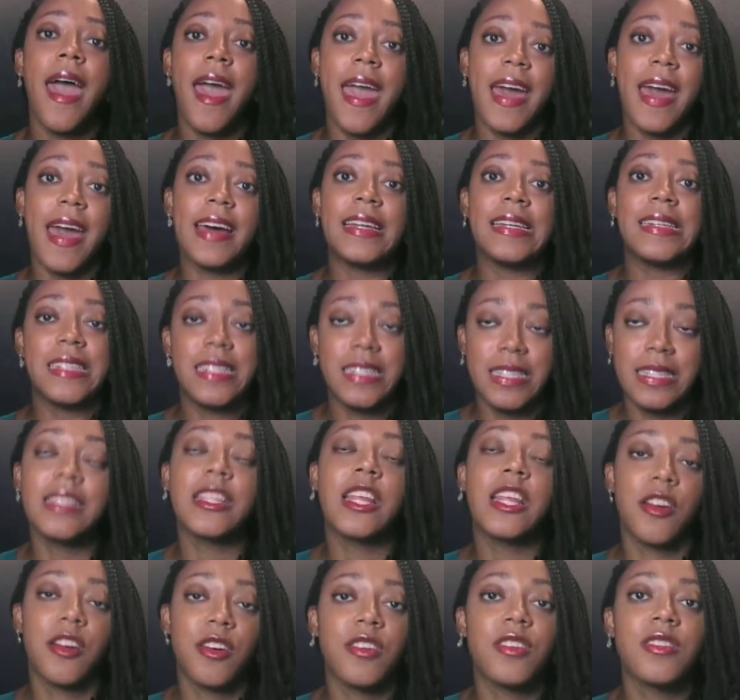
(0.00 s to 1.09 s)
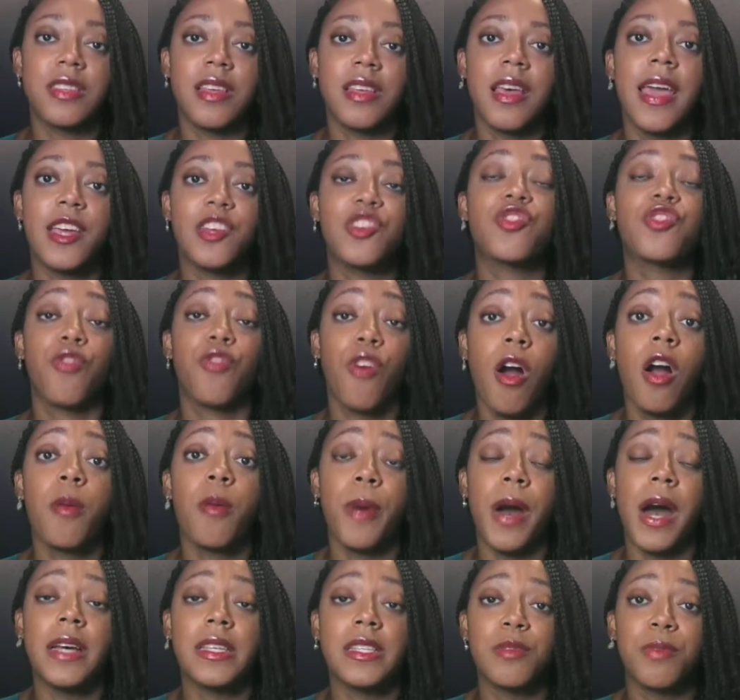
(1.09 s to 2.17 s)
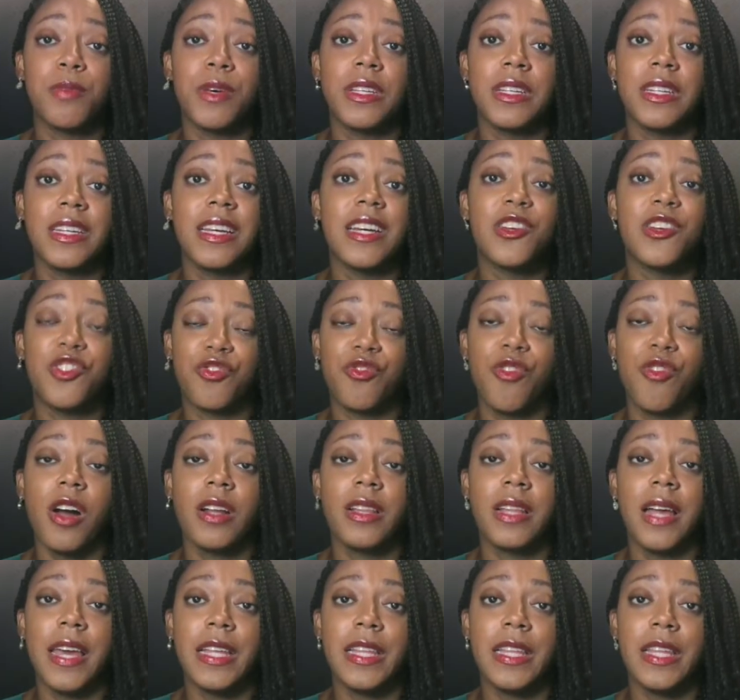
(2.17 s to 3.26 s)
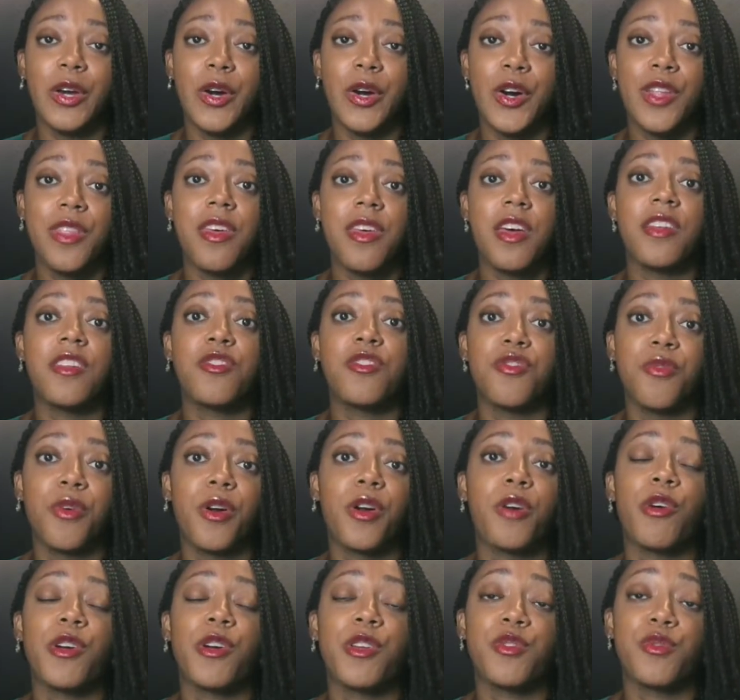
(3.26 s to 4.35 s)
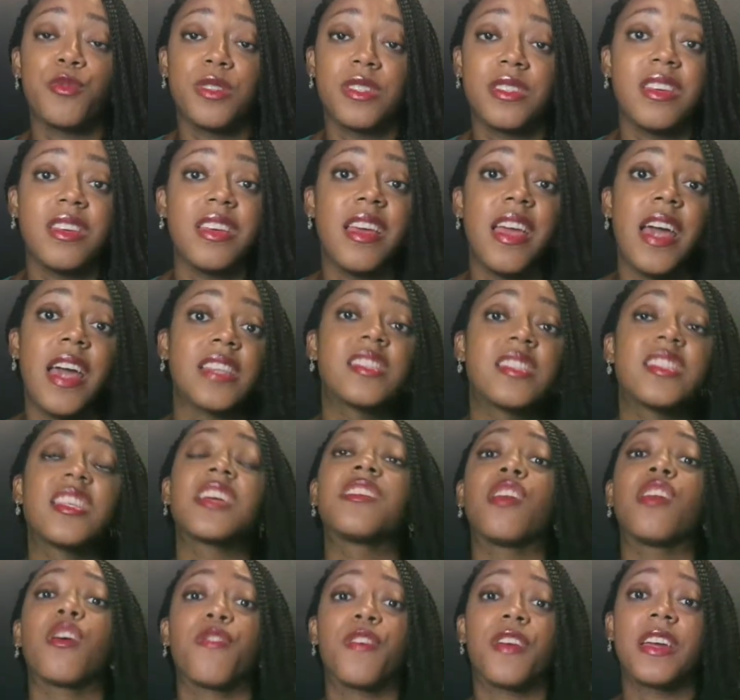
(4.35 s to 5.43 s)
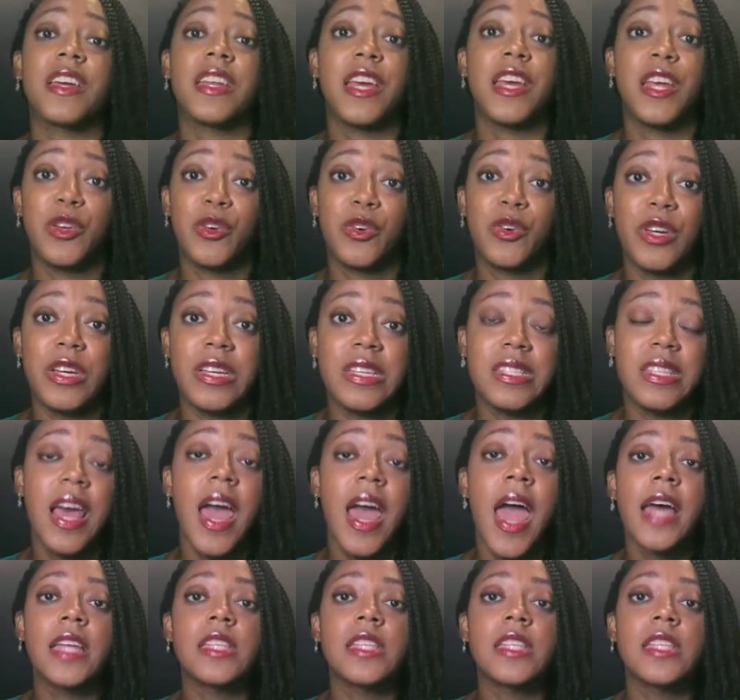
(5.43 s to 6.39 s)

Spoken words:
And there is a strong possibility and a strong likelihood that you are going to see a significant increase.